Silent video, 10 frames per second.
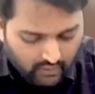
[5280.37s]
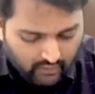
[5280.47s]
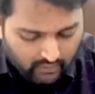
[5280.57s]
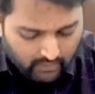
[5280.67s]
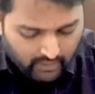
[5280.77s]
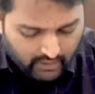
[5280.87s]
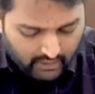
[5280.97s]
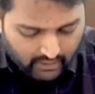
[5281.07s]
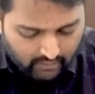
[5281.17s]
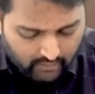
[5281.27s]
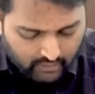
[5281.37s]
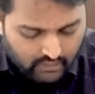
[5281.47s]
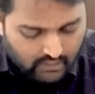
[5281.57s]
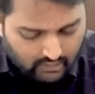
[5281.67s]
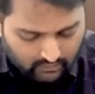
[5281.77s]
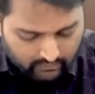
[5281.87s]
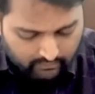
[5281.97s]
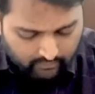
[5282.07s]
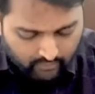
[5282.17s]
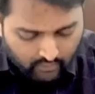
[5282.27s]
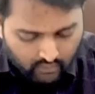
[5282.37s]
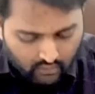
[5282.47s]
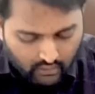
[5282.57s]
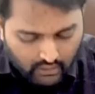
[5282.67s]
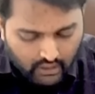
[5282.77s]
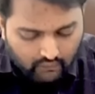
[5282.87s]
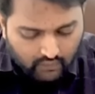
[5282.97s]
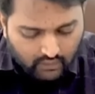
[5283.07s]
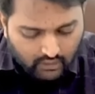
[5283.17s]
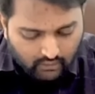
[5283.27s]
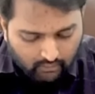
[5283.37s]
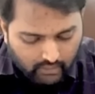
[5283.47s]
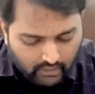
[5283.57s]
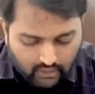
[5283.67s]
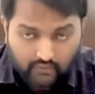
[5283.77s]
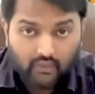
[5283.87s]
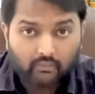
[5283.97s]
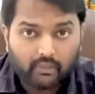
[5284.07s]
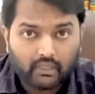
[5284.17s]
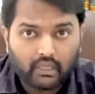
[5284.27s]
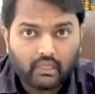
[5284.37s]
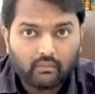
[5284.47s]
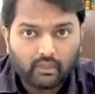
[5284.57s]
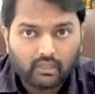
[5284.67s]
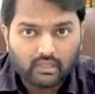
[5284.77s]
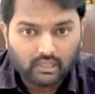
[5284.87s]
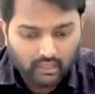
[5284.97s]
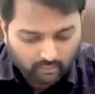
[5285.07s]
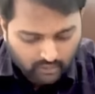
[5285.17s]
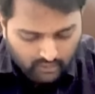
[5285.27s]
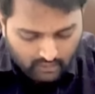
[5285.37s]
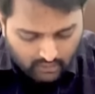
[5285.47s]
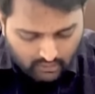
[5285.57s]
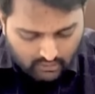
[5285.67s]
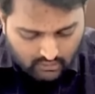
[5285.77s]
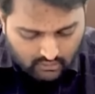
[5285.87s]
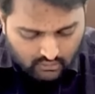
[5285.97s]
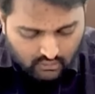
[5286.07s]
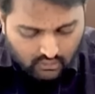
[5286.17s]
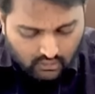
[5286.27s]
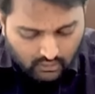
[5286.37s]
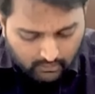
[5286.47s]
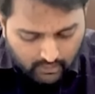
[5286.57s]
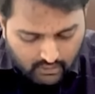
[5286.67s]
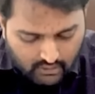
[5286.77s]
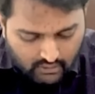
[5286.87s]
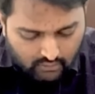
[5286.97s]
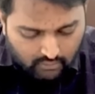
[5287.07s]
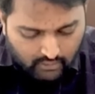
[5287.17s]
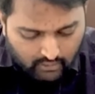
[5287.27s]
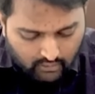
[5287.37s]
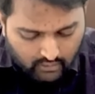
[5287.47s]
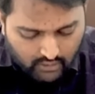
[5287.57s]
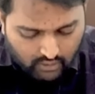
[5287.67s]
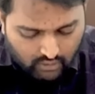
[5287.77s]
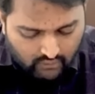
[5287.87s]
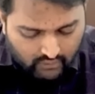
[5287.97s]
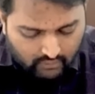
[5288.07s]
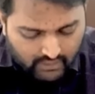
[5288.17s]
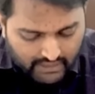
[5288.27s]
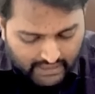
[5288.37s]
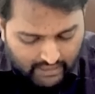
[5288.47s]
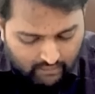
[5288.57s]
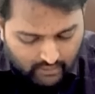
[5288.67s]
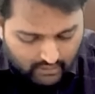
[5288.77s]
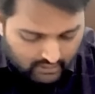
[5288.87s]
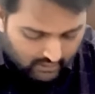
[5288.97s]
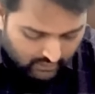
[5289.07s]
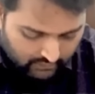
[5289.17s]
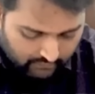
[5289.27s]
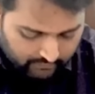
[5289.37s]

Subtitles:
divided by KE minus G. And D1 divided by KE minus G can be written as EPS into payout ratio divided by KE minus G.